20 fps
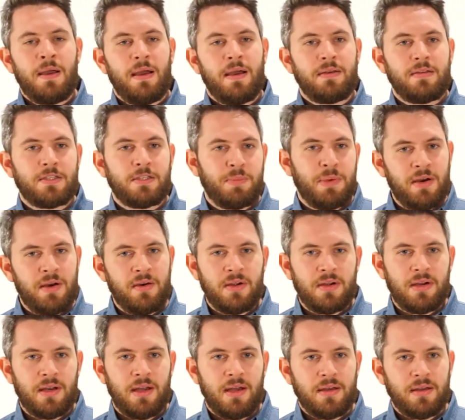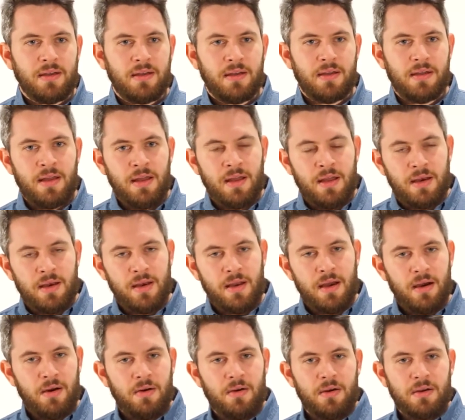and this ParaGlyder
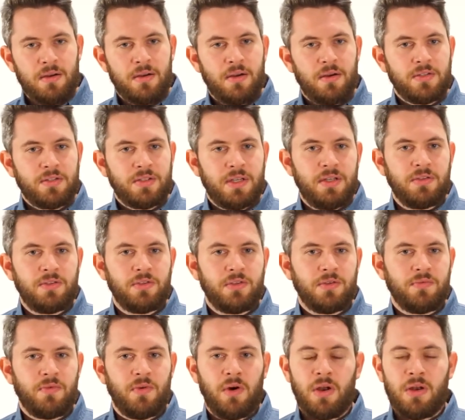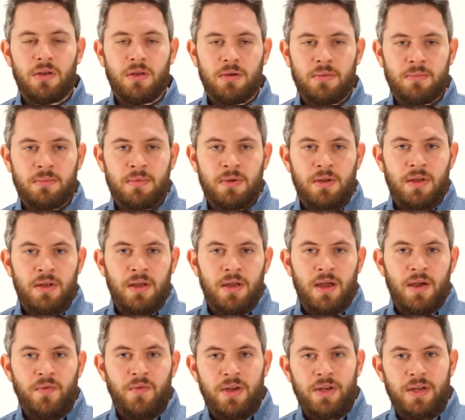now goes into the volume,
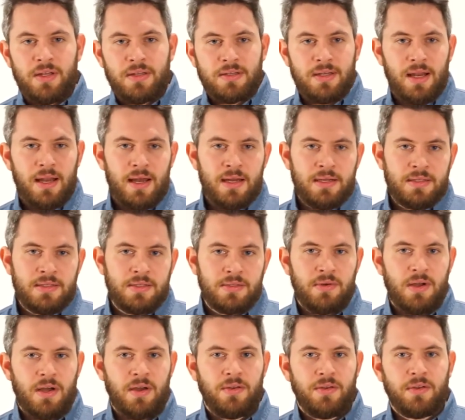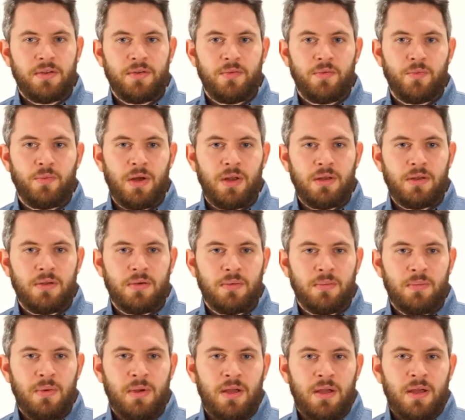and when it glides around in the
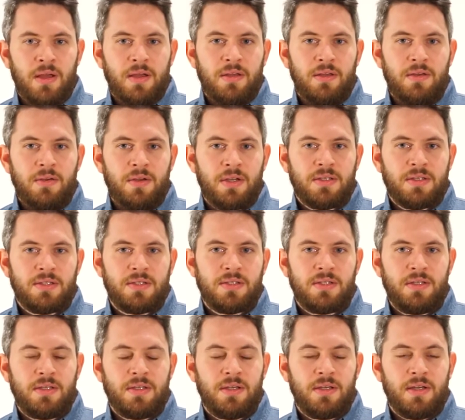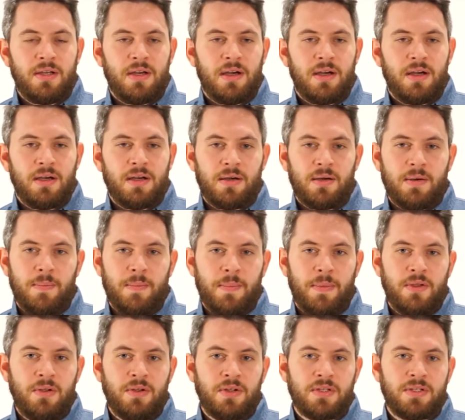volume, you can see
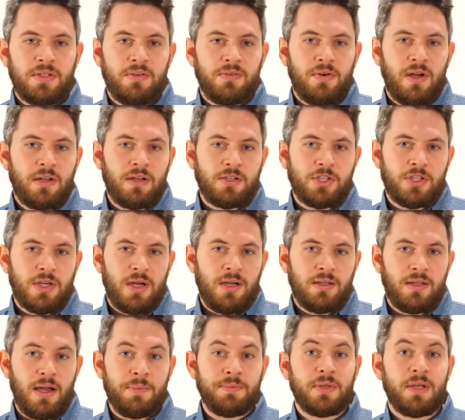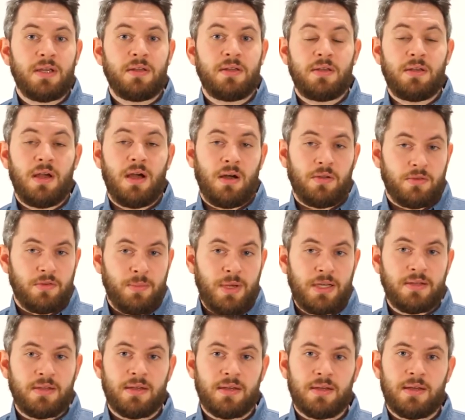the radar chart updating
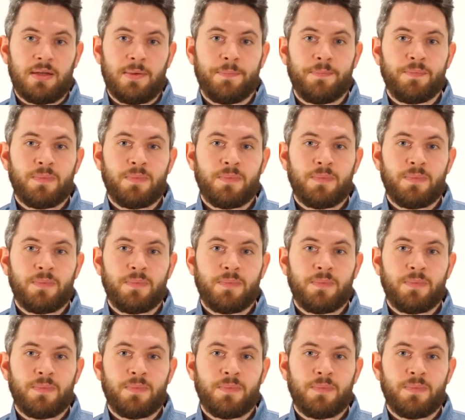automatically.